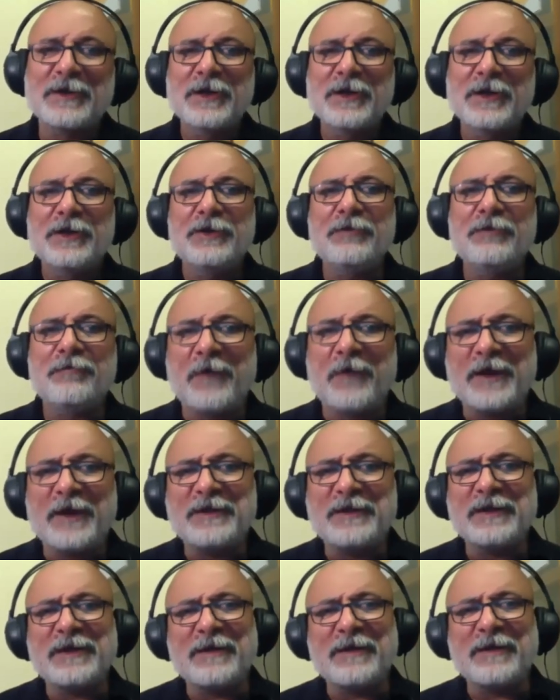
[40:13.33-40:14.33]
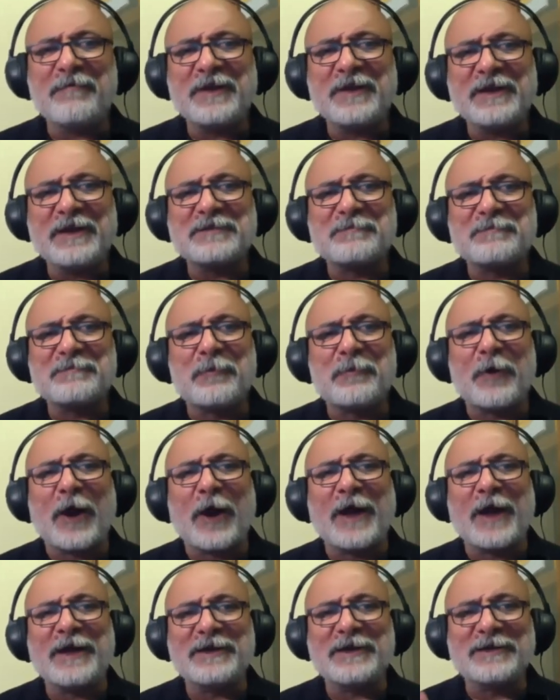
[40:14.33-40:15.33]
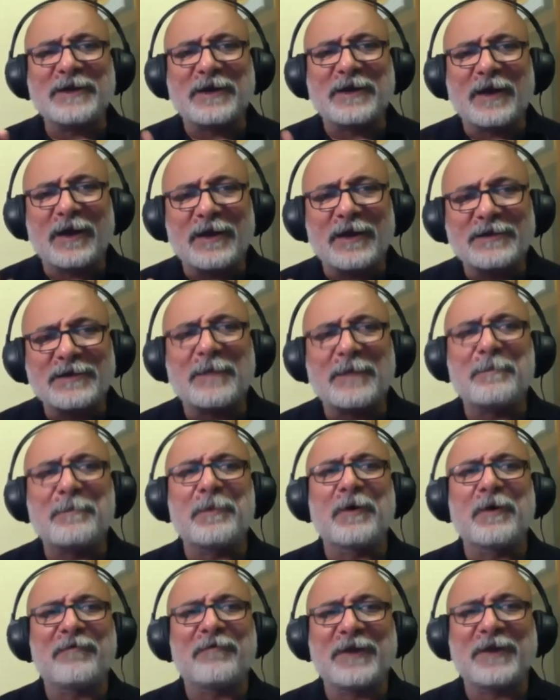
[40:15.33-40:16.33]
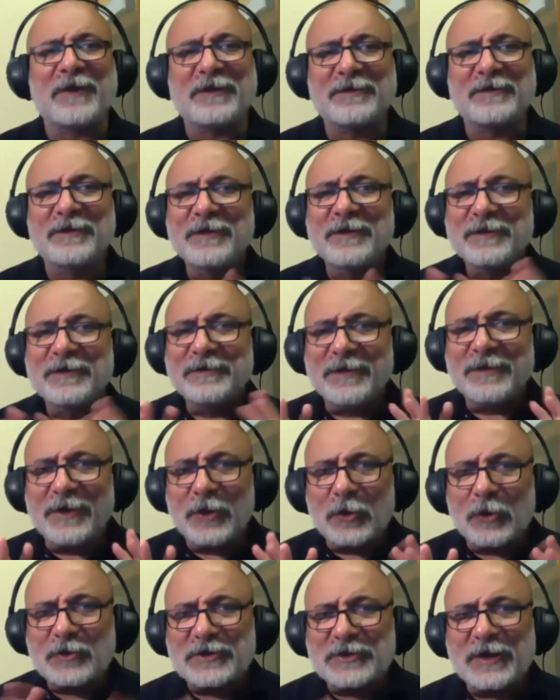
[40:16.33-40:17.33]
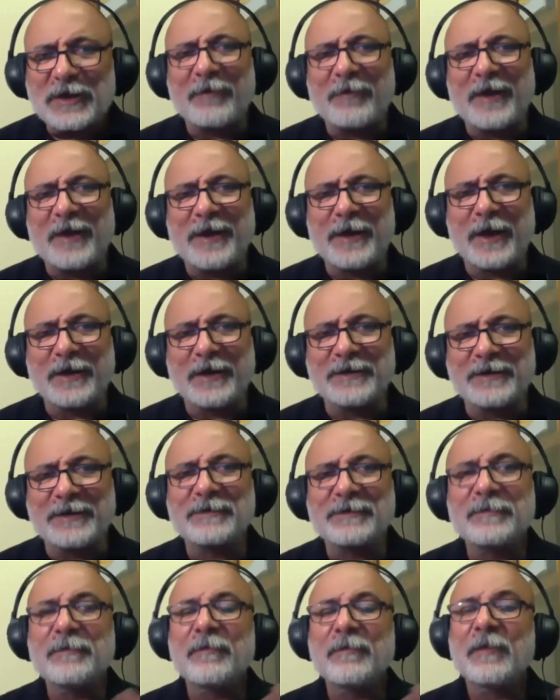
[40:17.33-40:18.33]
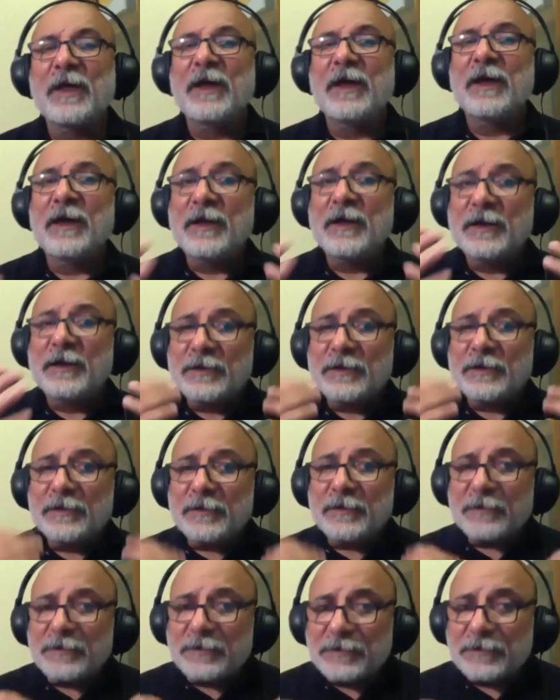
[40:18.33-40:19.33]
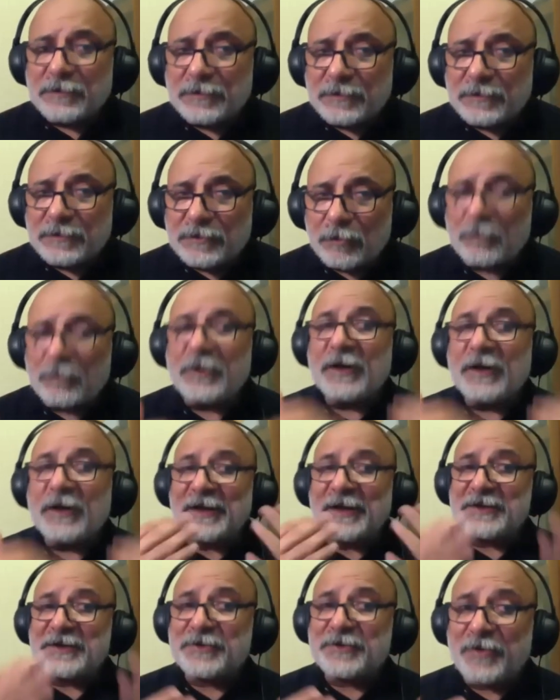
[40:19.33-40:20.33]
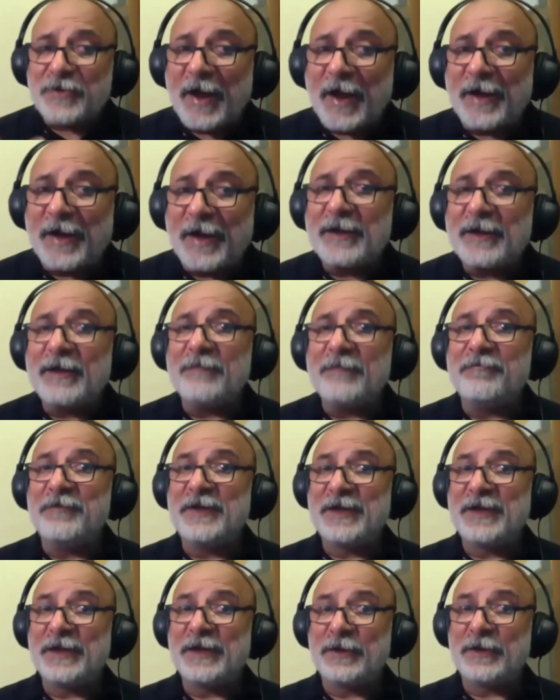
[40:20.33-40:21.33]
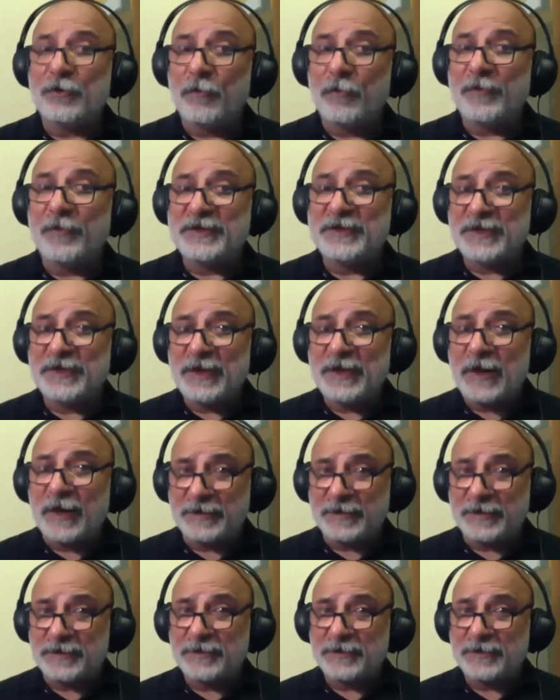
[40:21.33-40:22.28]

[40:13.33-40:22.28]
you find that everything is bright, the colors are perfect, the looks are very nice. So let's try if we can go with daylight.